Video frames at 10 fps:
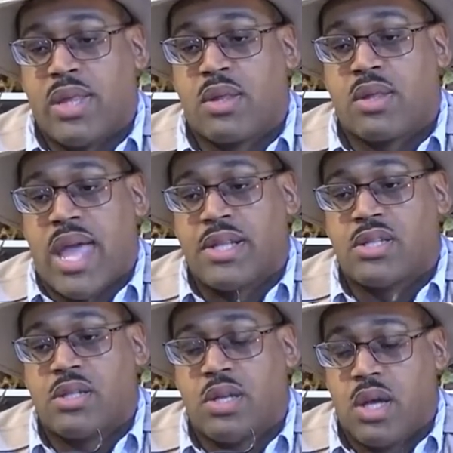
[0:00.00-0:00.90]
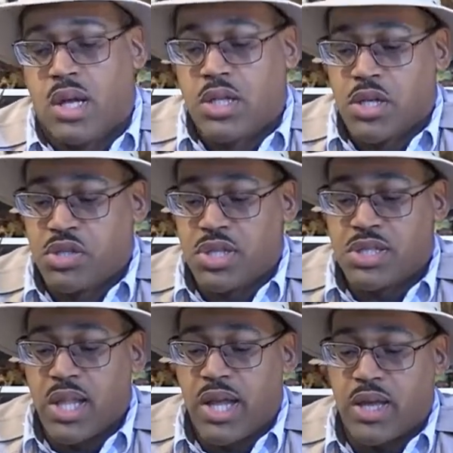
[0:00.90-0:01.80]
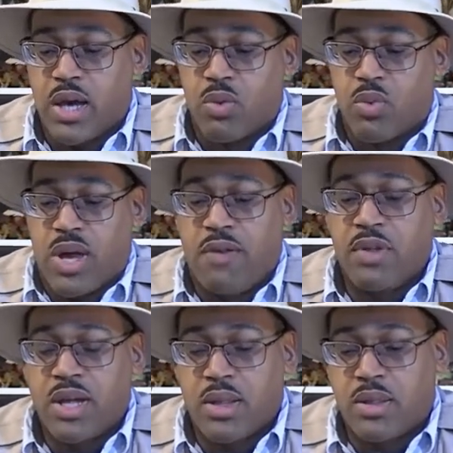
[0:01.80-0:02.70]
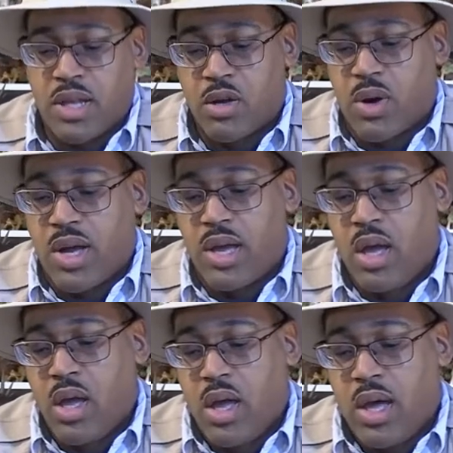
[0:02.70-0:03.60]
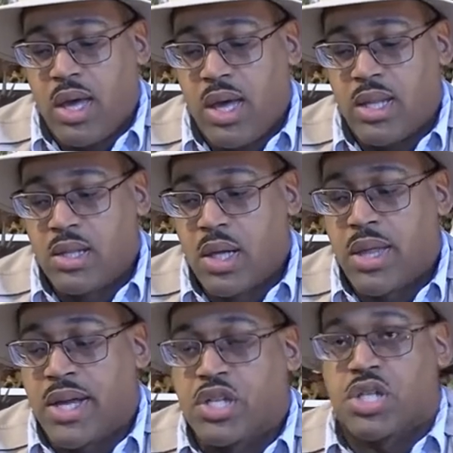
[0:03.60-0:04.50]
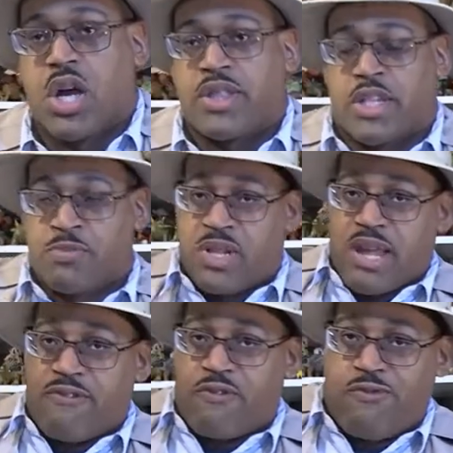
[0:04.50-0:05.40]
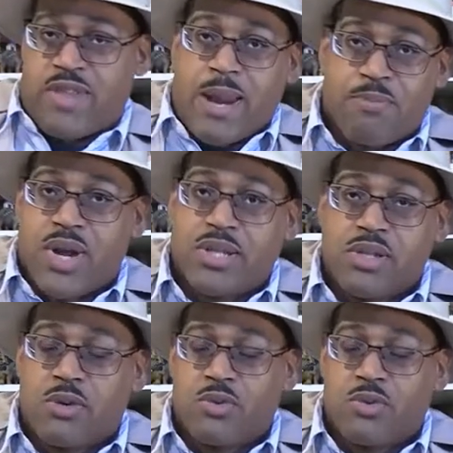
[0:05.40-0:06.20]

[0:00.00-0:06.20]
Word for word: and skates. So just like a ray, if you look at a stingray, it looks like a shark that's been like flat pressed